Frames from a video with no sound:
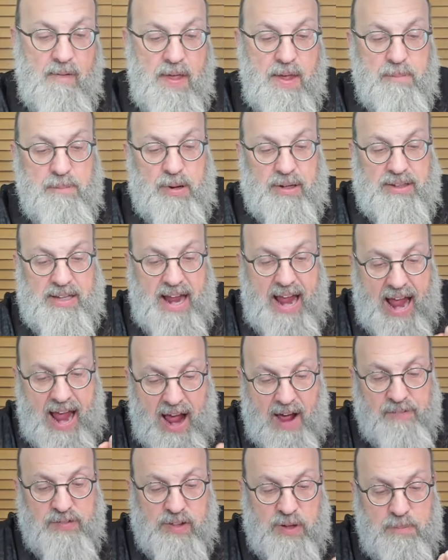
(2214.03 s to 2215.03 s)
But they
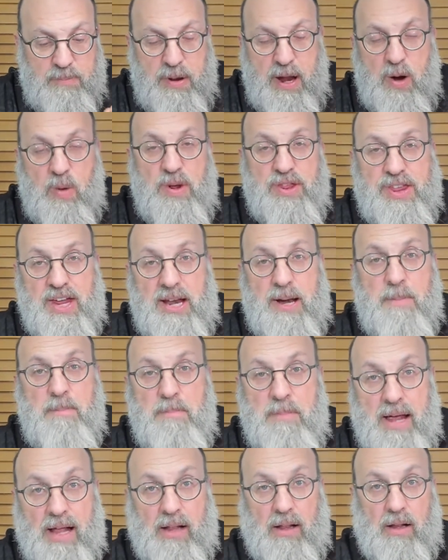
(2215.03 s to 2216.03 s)
have to be within a
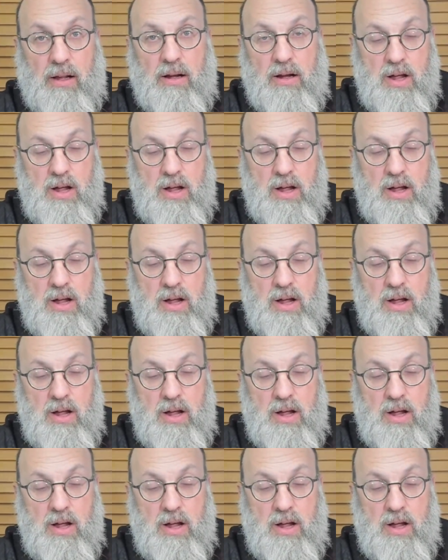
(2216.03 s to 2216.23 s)
mill.